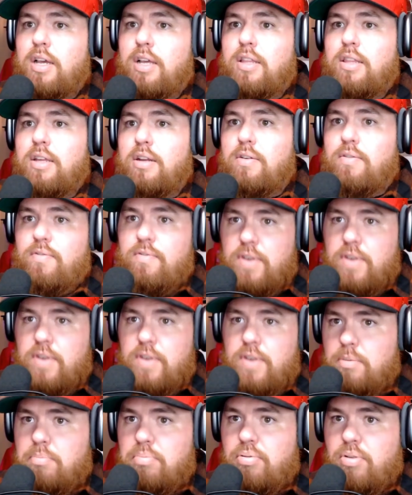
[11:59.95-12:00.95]
they're very
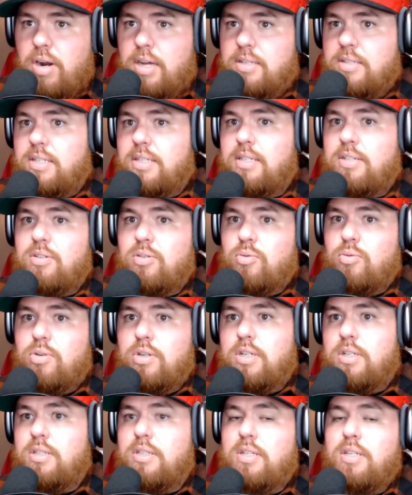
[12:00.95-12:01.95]

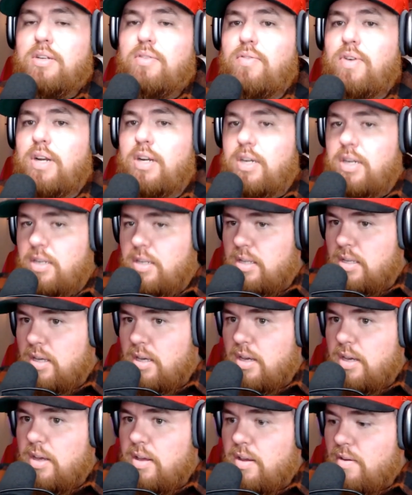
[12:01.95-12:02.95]
process-oriented,
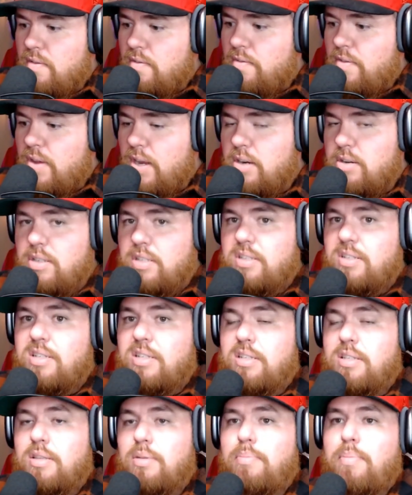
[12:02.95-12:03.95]
very
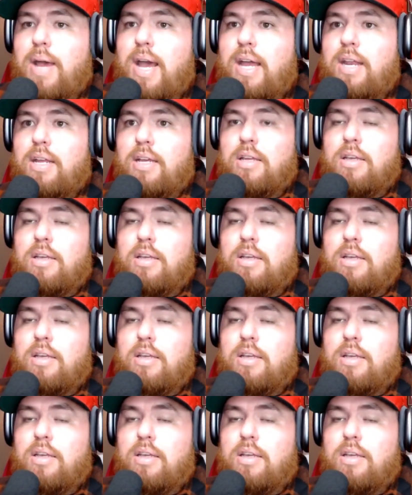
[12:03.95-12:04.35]
systematic